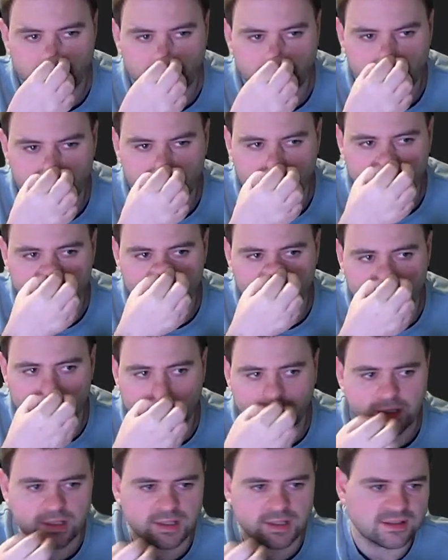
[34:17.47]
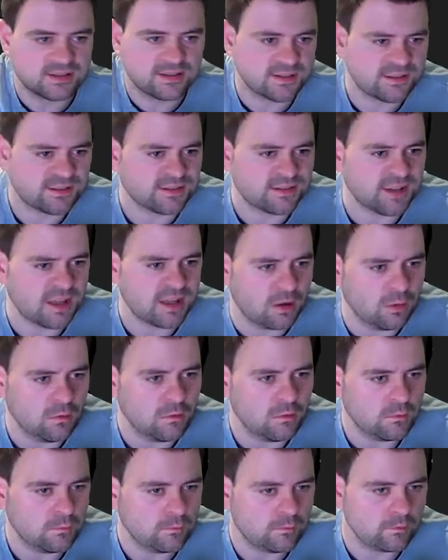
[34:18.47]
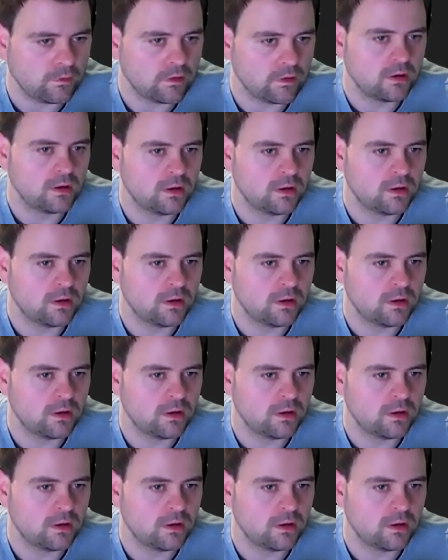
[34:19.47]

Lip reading: the script itself.